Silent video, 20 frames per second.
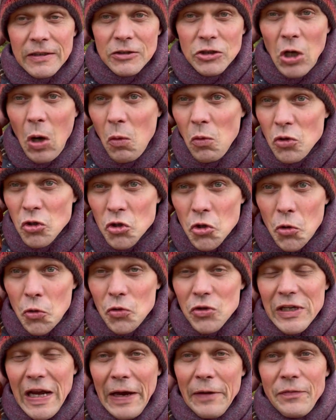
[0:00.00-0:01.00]
don't
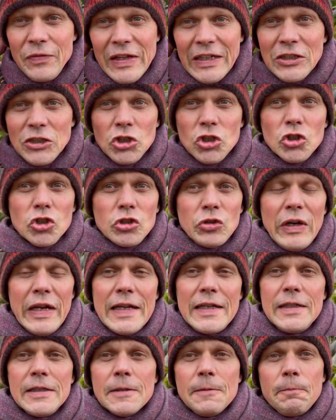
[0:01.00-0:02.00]
cut down this
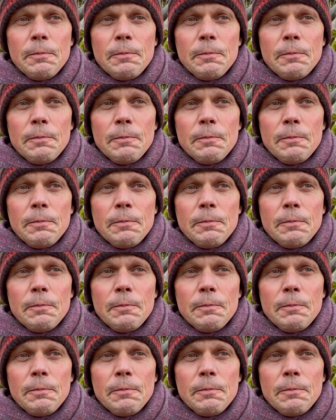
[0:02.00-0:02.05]
tree.